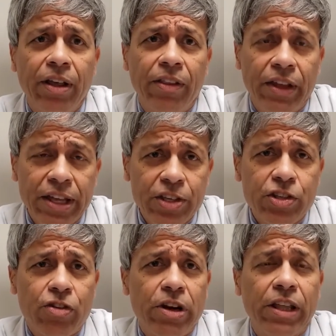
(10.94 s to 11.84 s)
the
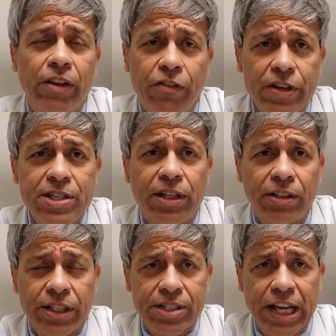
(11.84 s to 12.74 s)
history and the physical
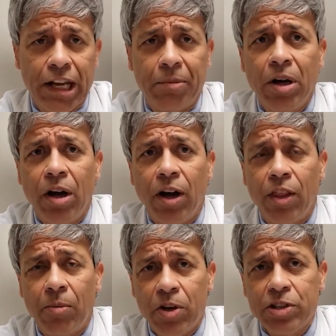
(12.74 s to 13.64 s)
exam are the
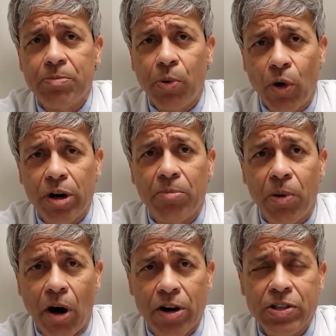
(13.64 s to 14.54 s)
most important
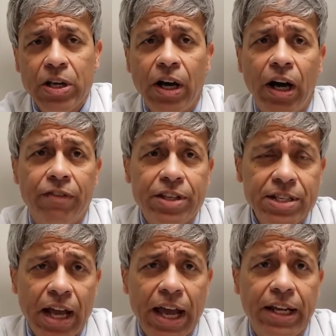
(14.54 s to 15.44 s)
parts of
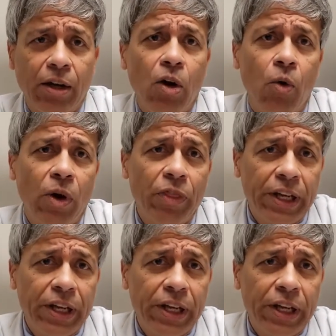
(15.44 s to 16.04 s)
deciding what the